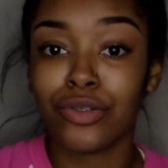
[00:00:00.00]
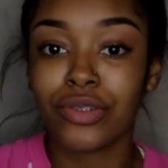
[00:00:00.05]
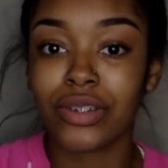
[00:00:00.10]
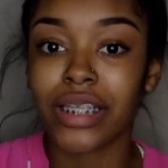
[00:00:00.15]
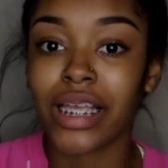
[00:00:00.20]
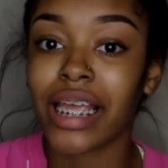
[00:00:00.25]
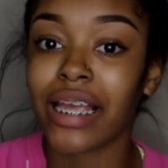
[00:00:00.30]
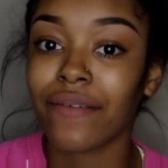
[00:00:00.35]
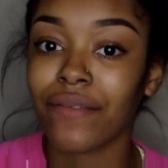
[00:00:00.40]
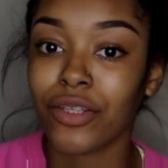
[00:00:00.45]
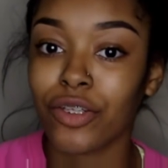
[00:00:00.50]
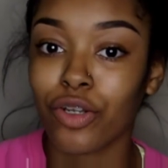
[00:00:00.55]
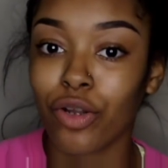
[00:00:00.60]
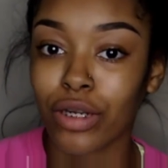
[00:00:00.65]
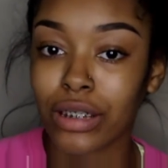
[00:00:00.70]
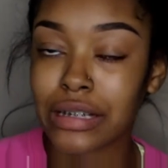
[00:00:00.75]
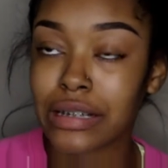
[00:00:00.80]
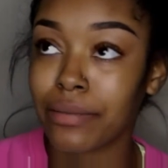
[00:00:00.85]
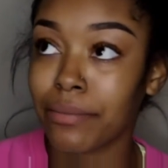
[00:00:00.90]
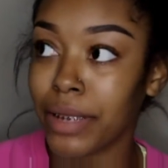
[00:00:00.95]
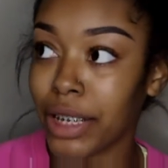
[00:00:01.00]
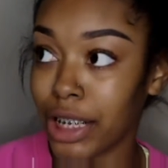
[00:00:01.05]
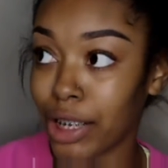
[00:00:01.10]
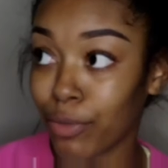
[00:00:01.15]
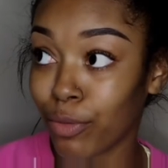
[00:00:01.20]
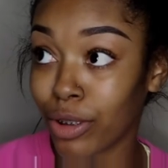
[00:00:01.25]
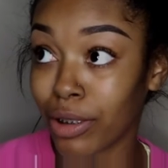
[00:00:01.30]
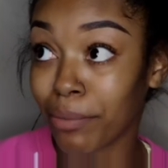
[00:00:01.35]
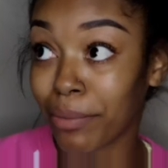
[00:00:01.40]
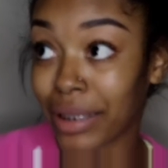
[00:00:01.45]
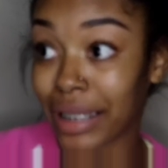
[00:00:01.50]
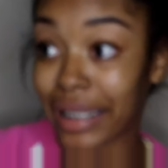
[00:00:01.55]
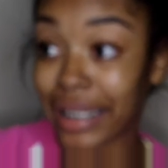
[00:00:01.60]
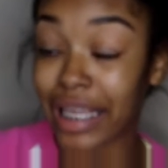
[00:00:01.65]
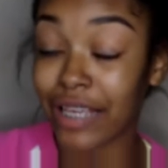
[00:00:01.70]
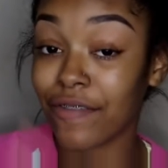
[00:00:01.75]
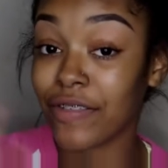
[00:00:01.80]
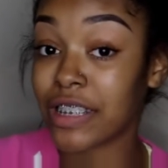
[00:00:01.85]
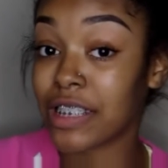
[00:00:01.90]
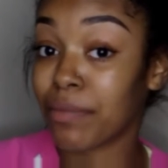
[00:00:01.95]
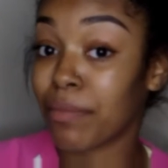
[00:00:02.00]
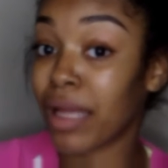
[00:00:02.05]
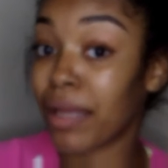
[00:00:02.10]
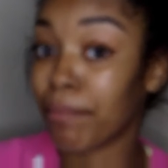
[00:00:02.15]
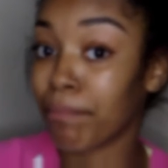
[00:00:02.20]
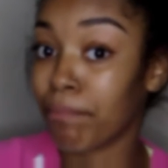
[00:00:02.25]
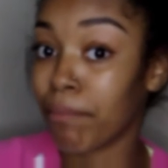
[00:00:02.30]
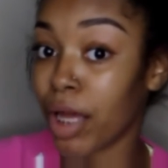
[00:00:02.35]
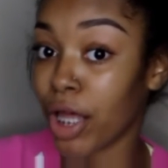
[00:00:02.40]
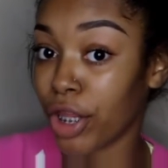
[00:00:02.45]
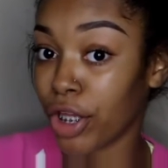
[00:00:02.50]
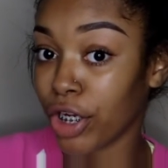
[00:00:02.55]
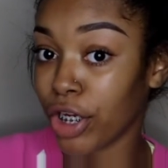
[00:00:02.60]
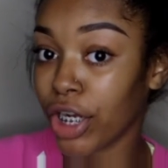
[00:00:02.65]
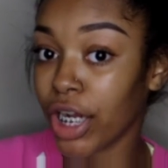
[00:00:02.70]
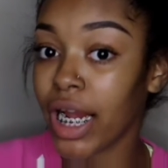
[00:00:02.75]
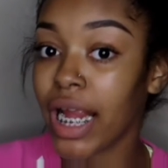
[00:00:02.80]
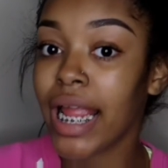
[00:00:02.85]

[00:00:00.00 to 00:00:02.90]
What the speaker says: to have the dark to medium one, but I gave it to my mother,